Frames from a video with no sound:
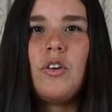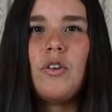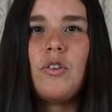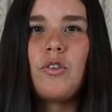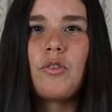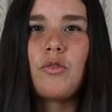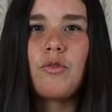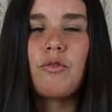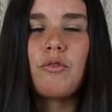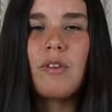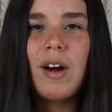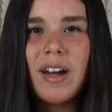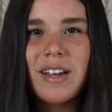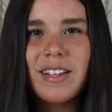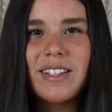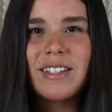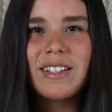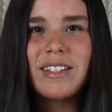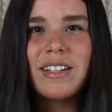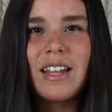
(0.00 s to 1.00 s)

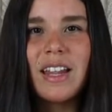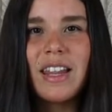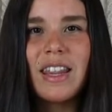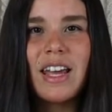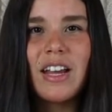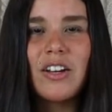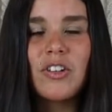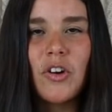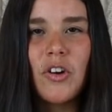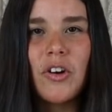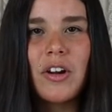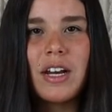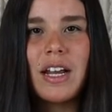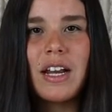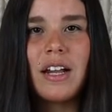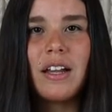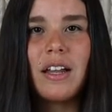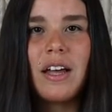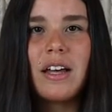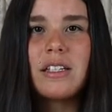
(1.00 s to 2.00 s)
trust that they don't
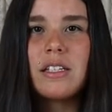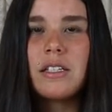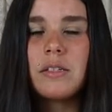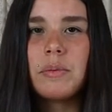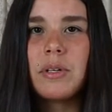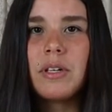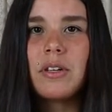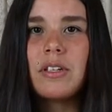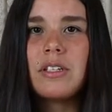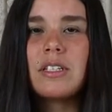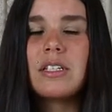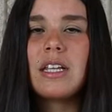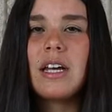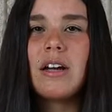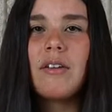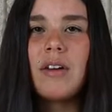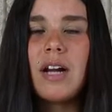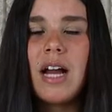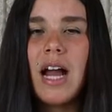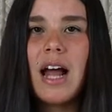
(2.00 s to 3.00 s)
need glasses because
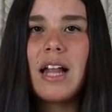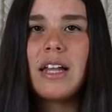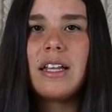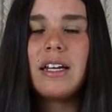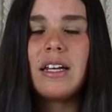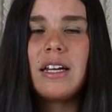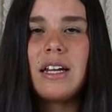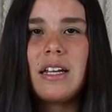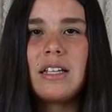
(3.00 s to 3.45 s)
their reality